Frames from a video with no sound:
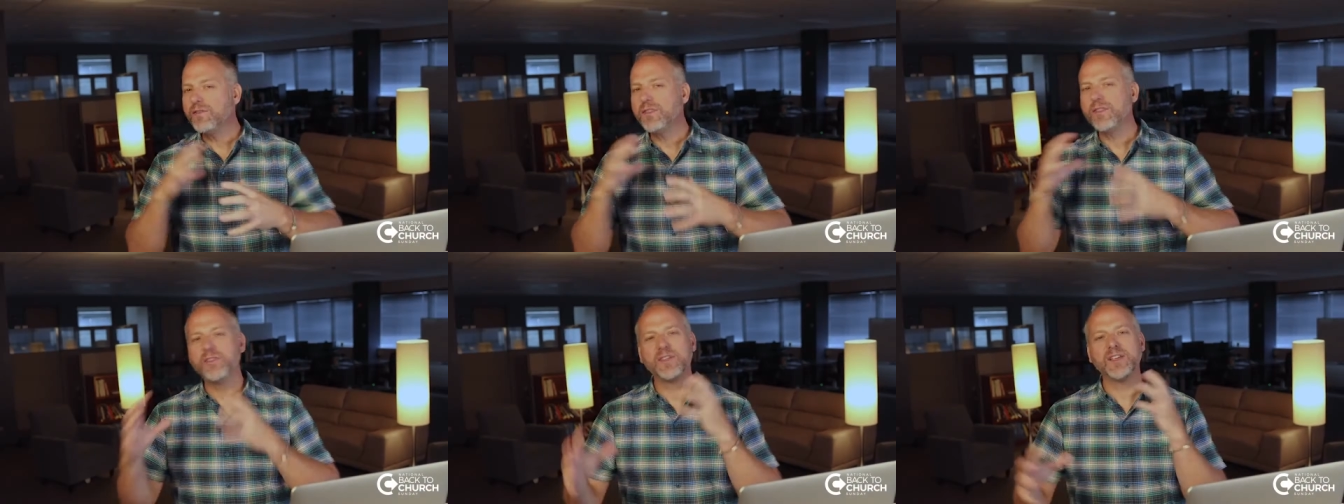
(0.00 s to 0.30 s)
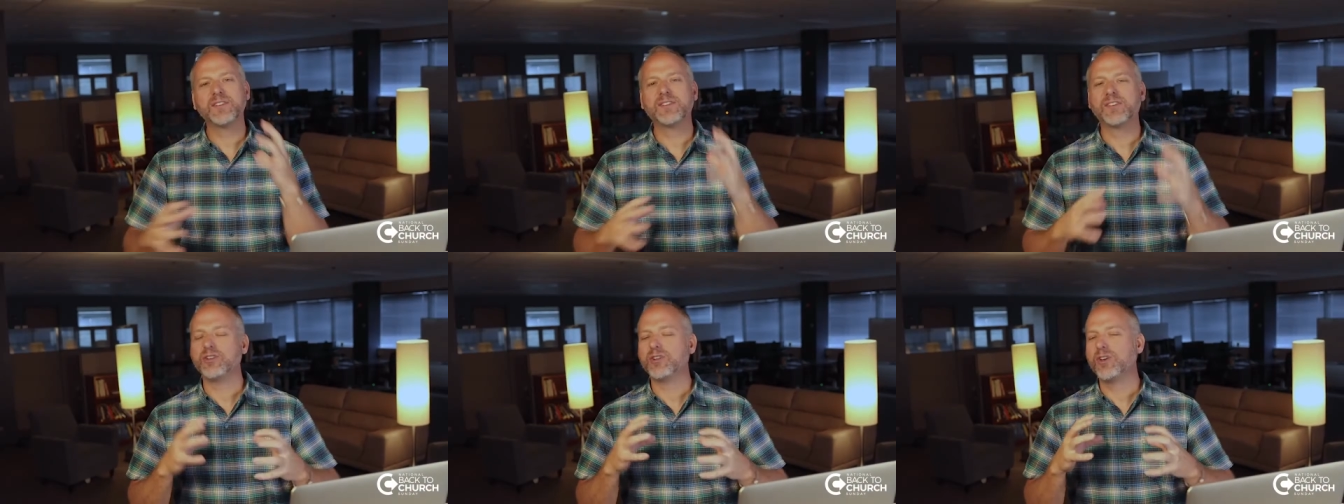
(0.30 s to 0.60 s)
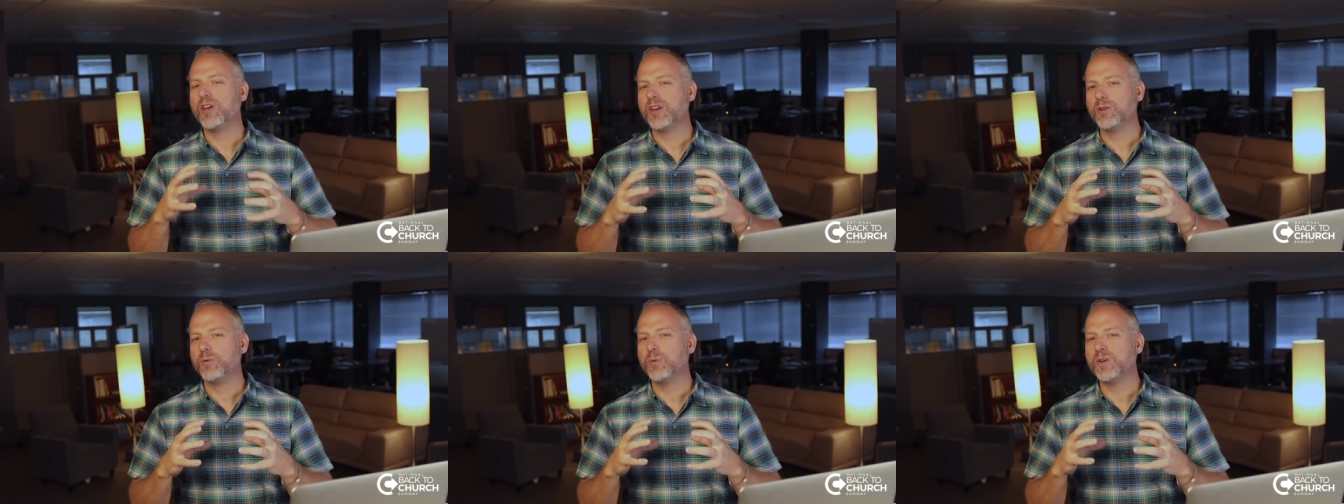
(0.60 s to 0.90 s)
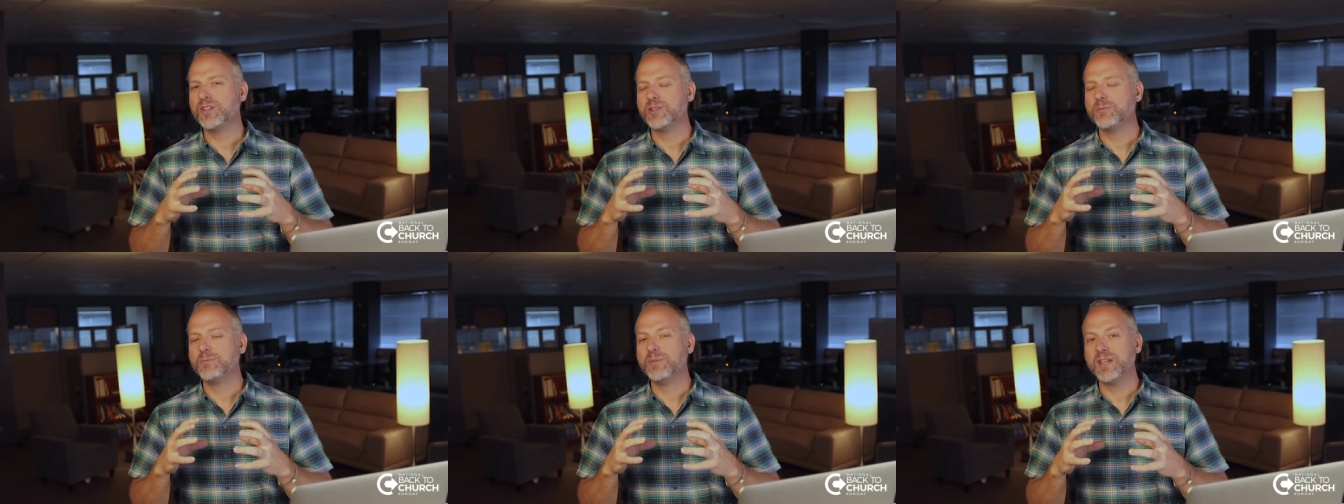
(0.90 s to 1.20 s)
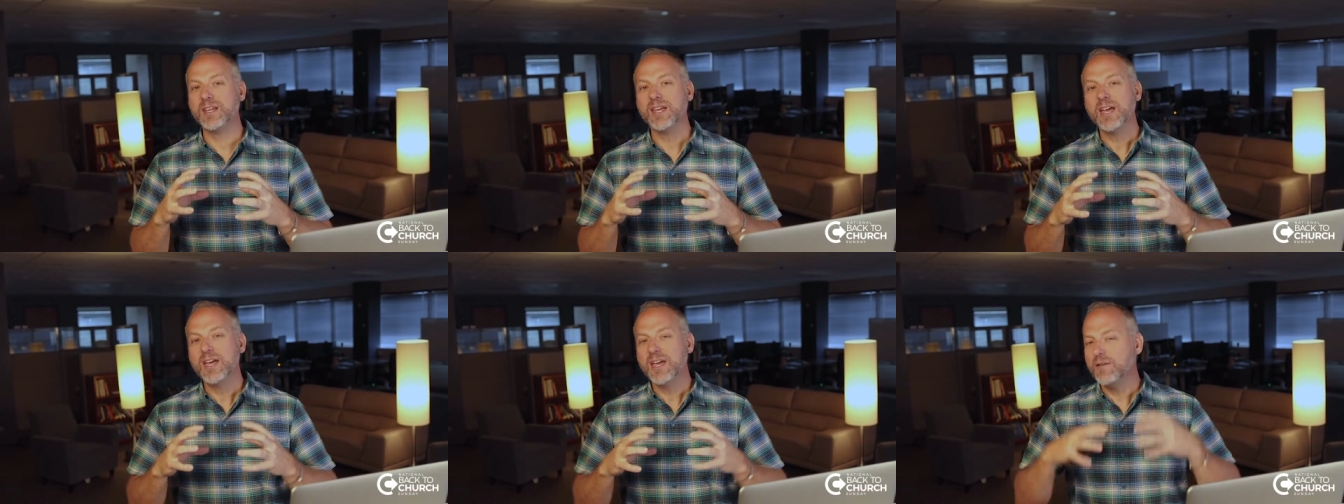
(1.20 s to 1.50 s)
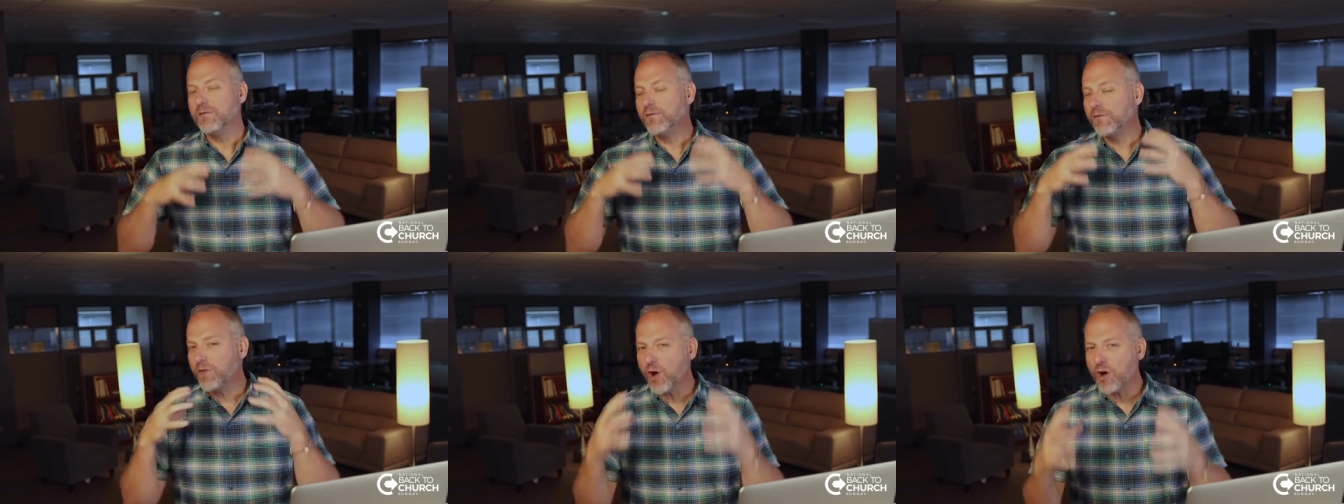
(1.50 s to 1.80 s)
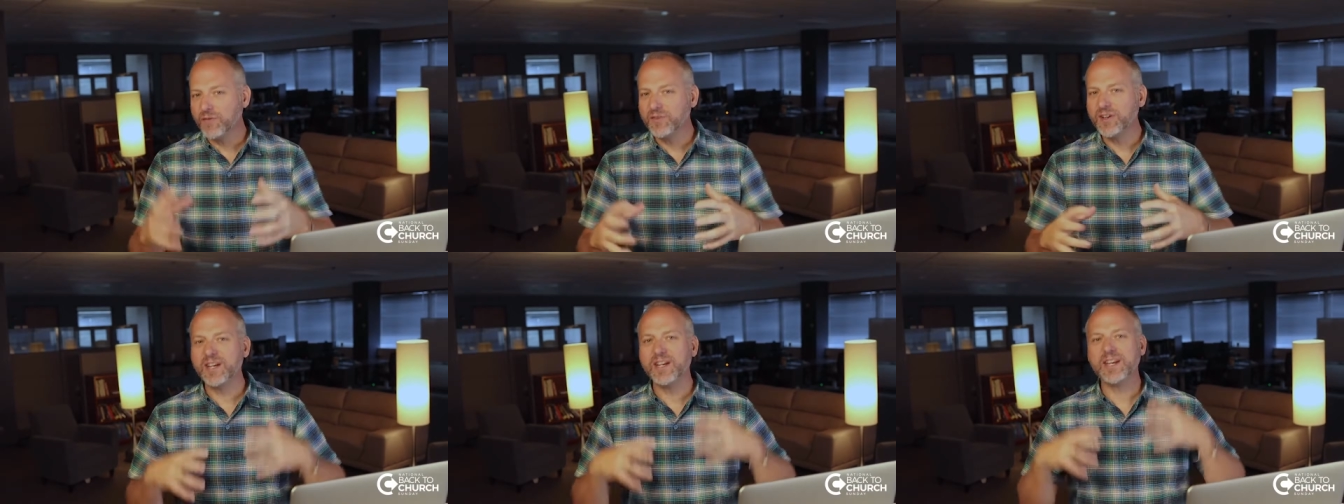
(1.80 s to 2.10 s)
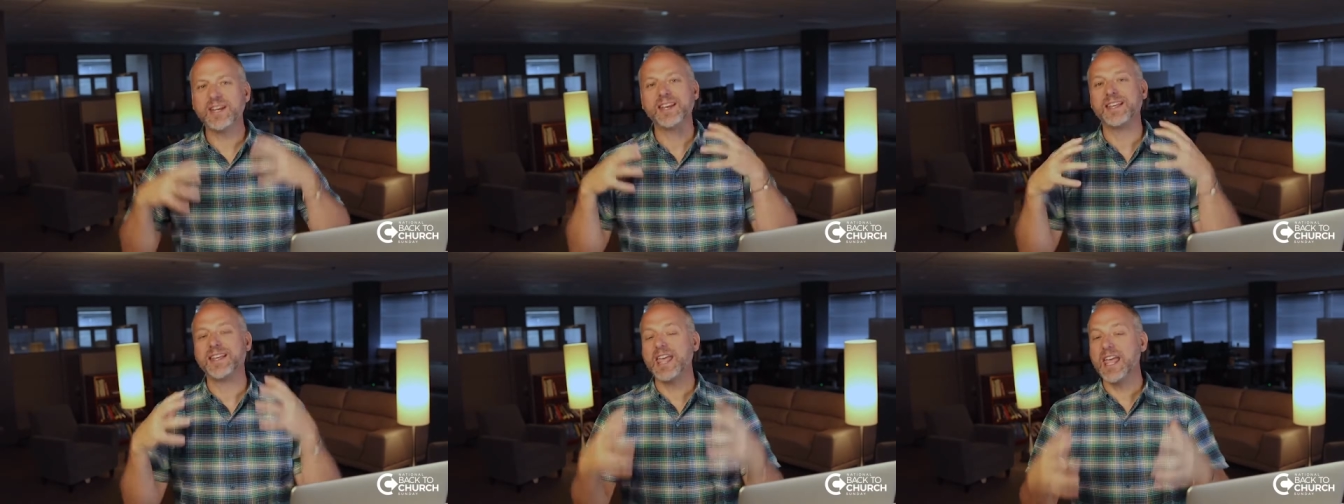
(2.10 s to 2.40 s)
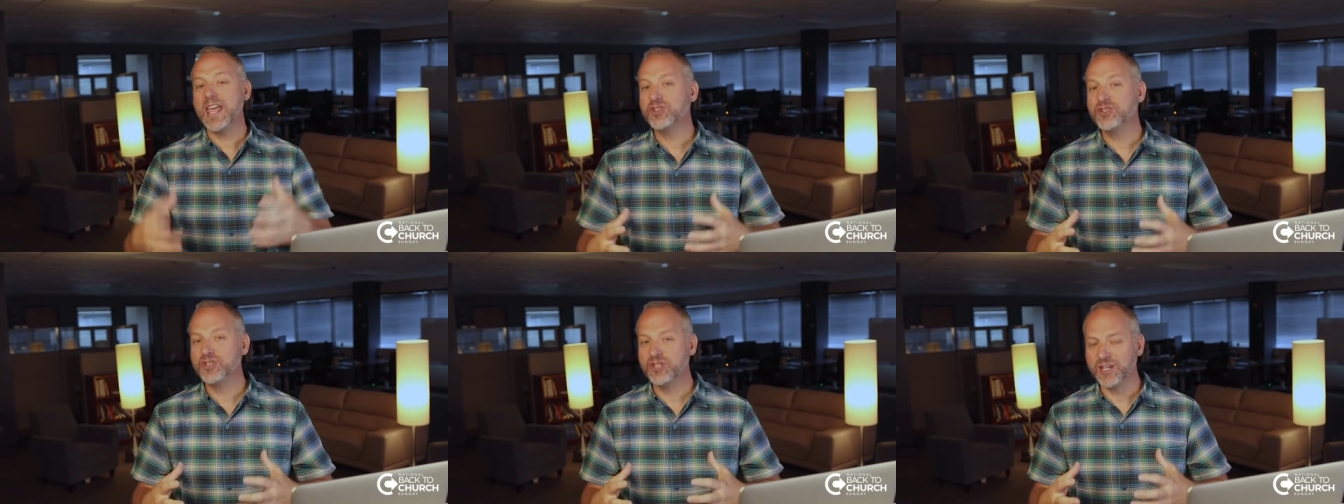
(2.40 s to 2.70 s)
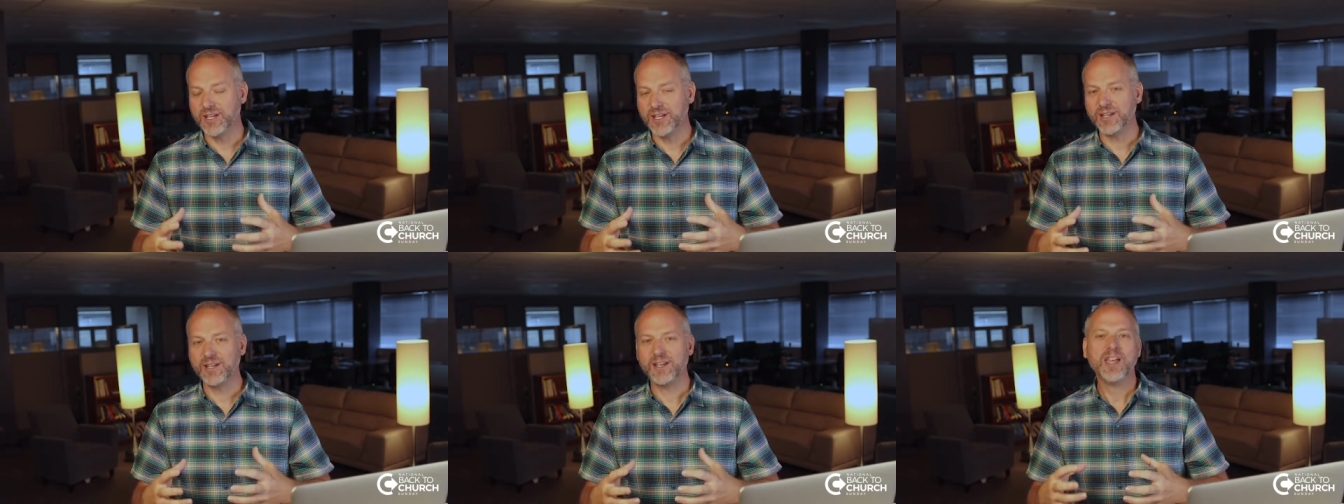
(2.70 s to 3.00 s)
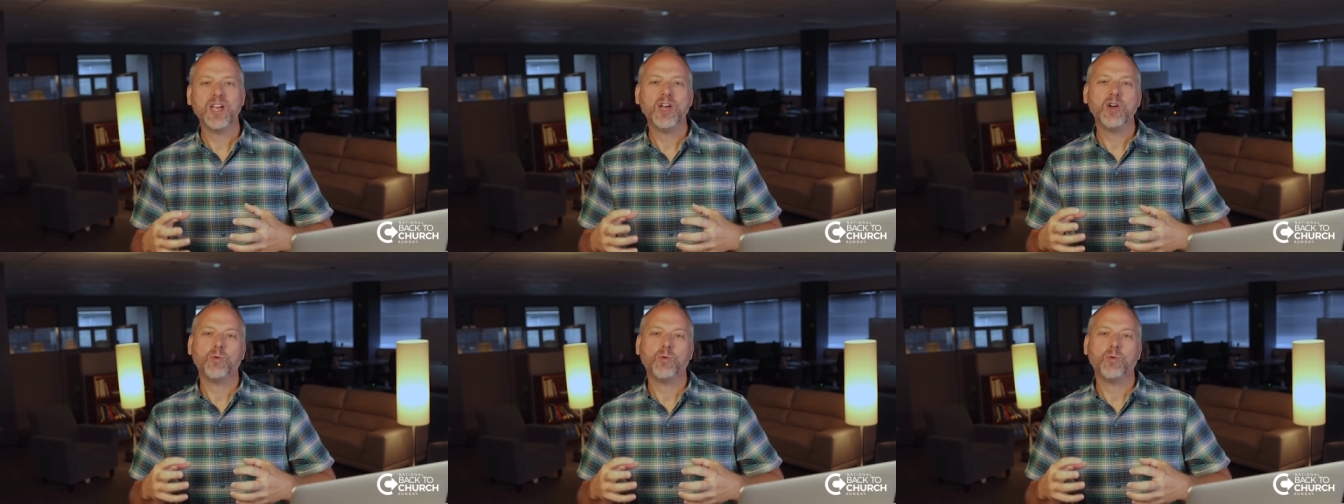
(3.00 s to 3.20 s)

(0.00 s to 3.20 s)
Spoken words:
of the things that you're going to want to be involved in and engaged in